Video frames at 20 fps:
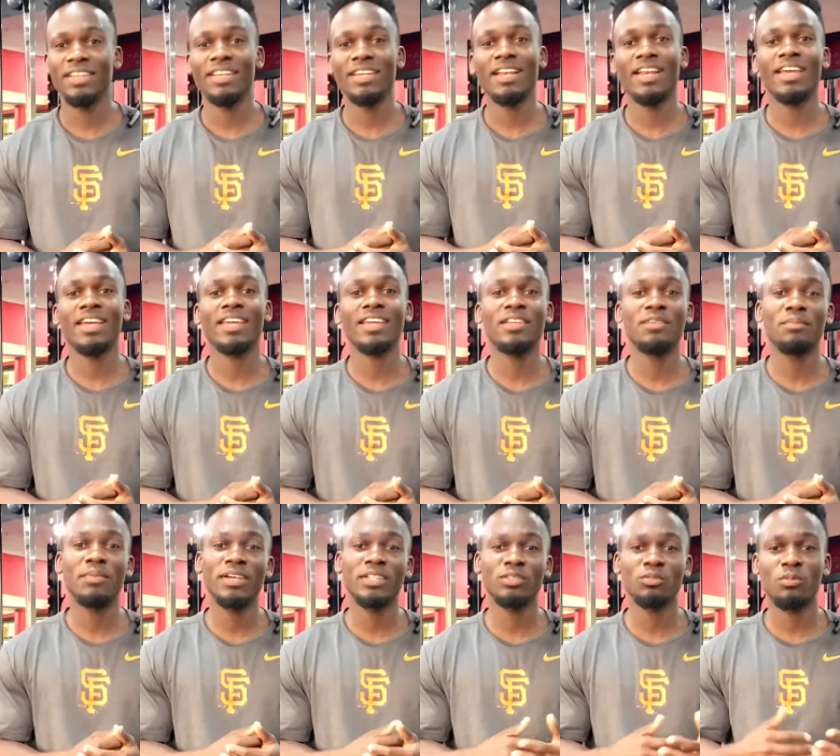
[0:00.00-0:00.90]
like it
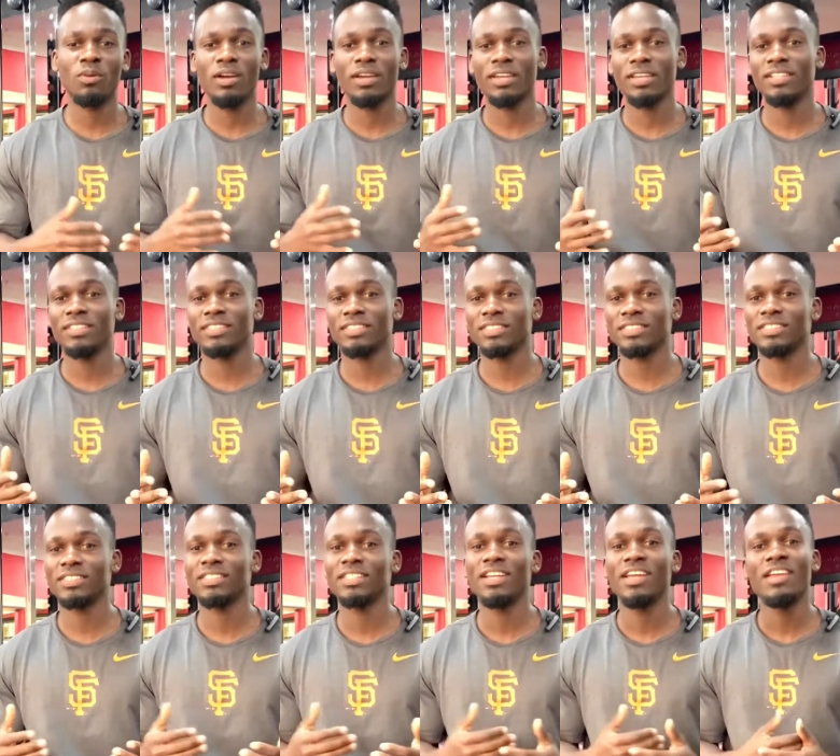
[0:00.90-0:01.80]
makes work easy.
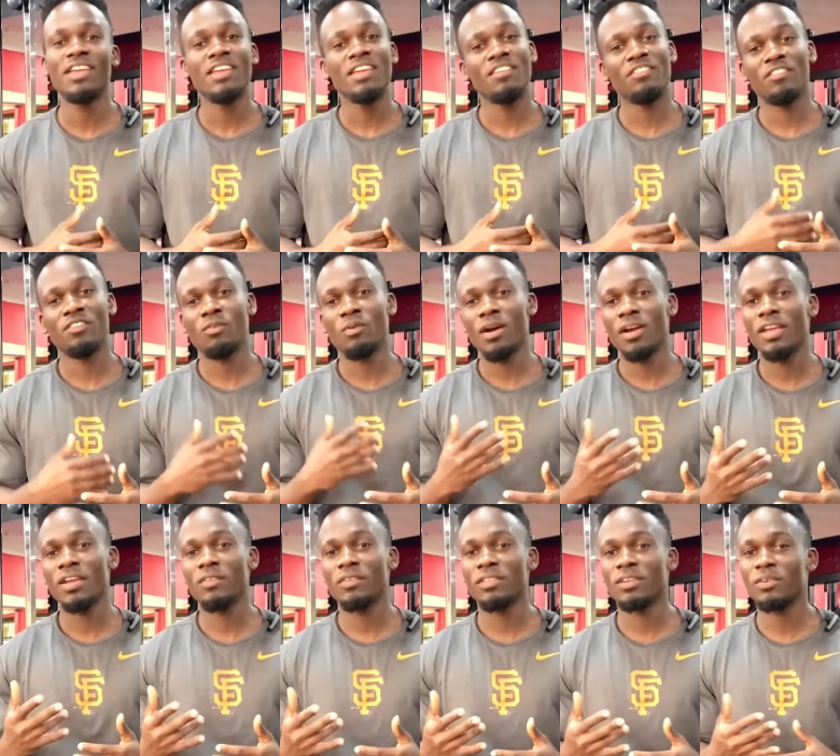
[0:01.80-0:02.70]
If you're
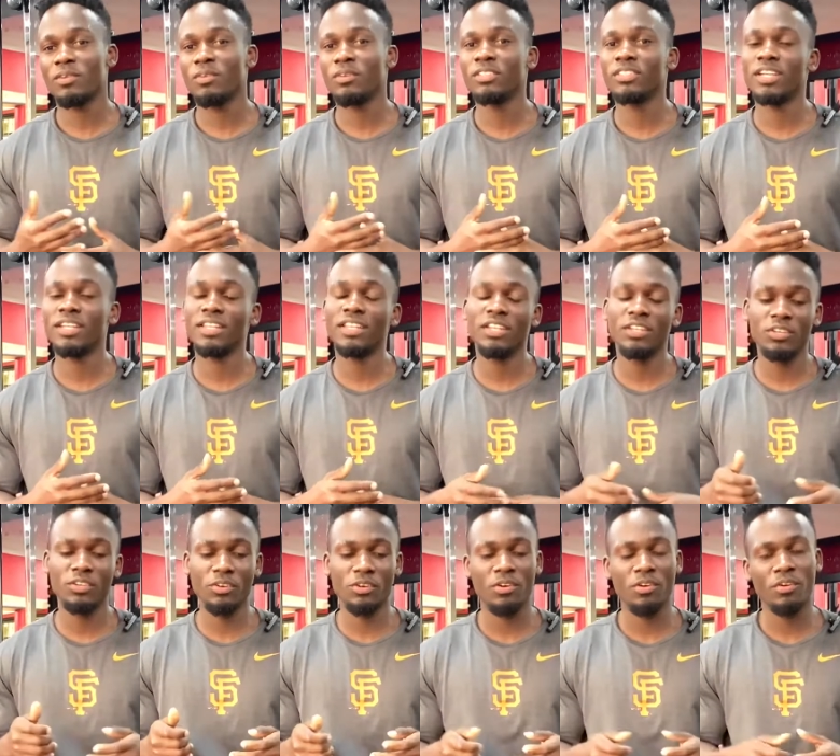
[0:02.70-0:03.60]
working with a coach and then
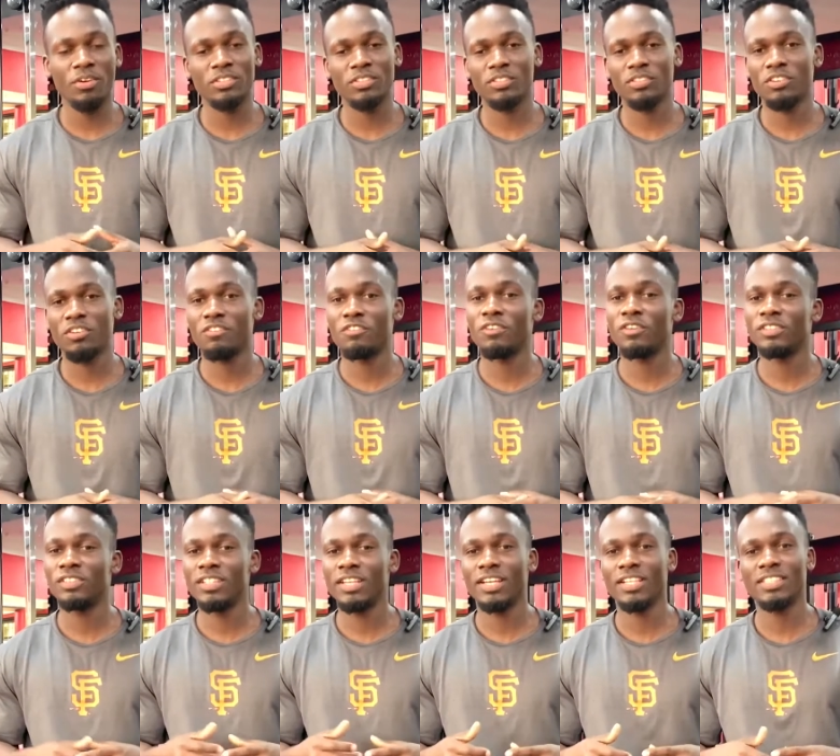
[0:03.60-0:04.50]
you're always on your phone
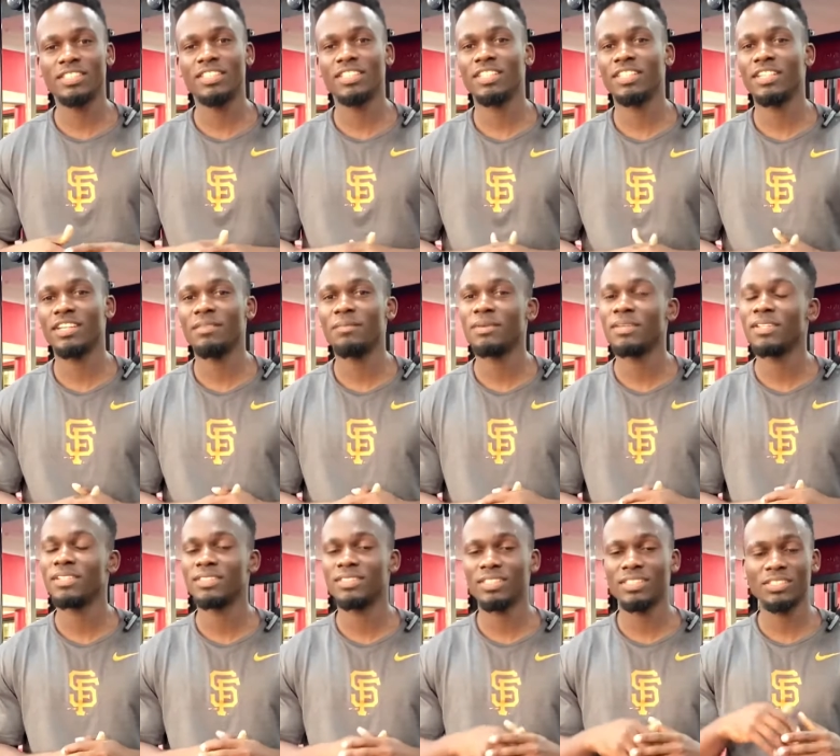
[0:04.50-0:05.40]
texting, I mean,
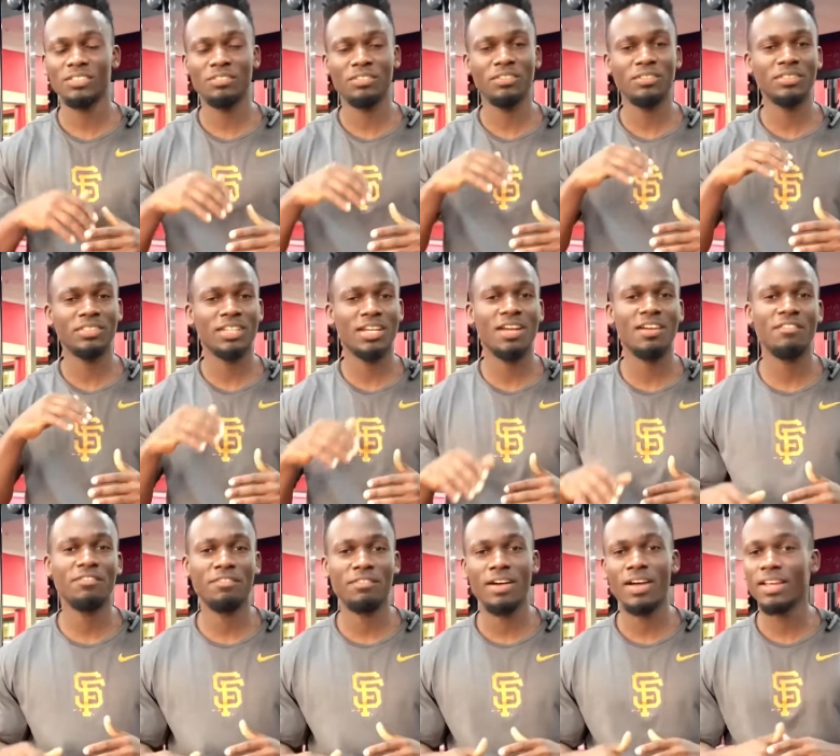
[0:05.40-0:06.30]
it just feels
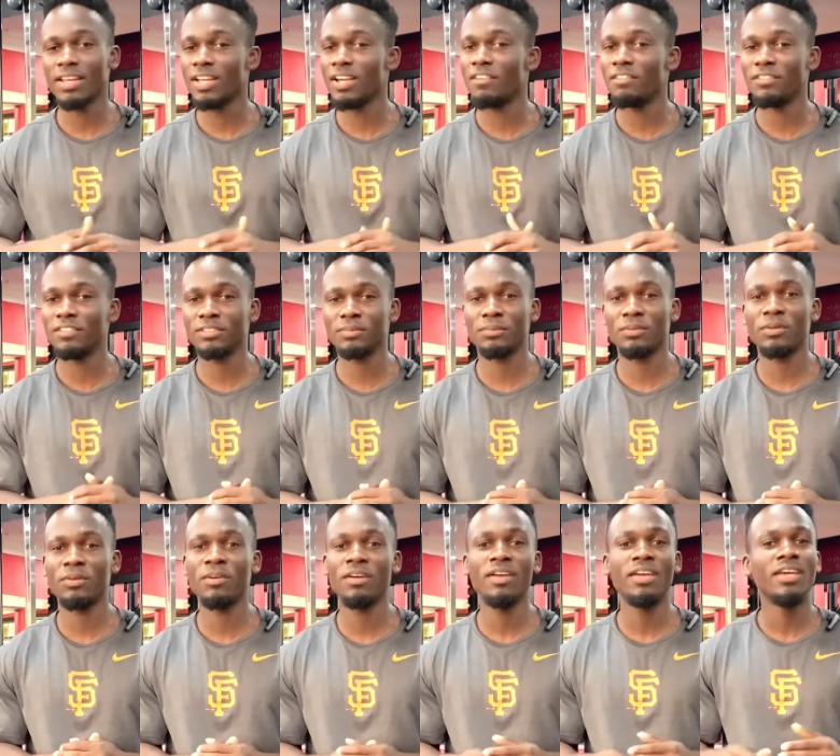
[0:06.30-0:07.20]

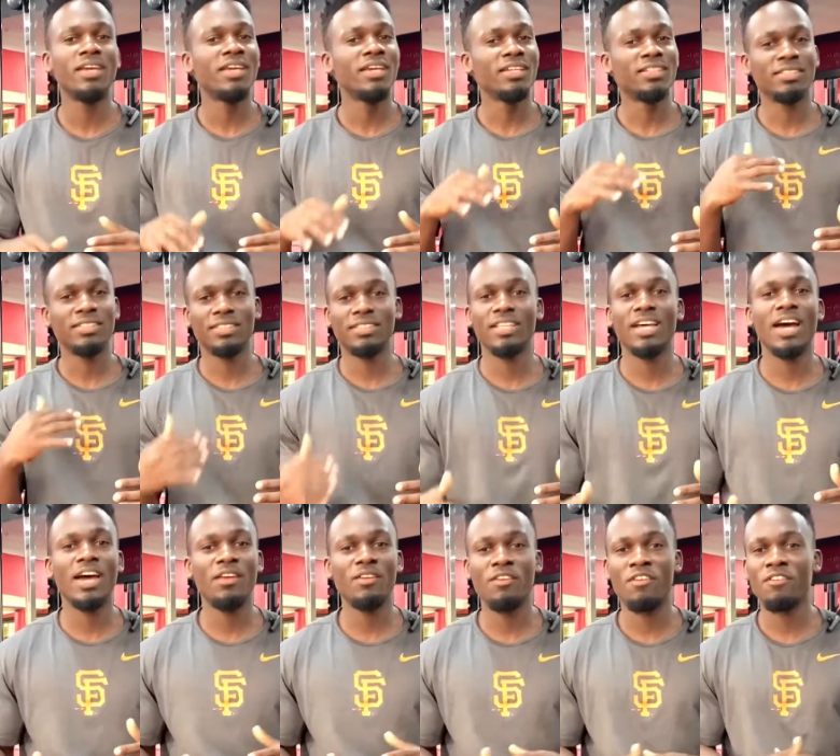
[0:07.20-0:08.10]
uncomfortable. It's a
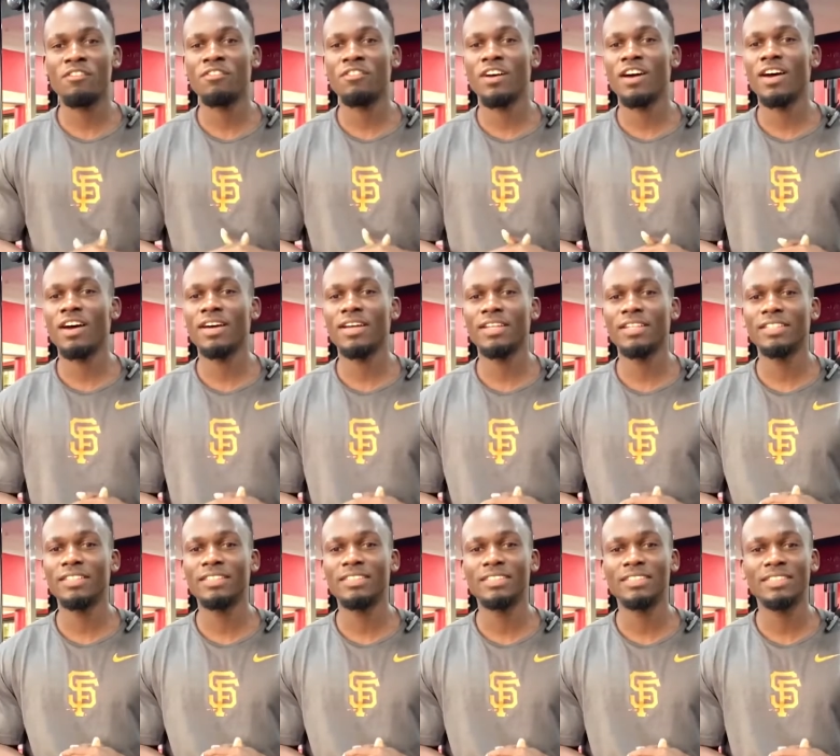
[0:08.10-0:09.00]
turn off,
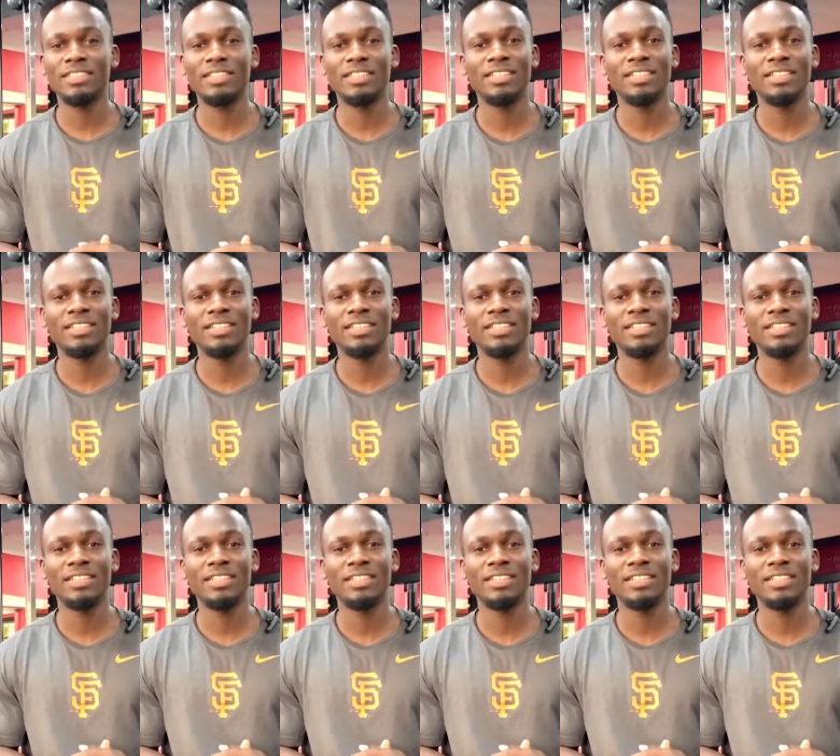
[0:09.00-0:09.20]
and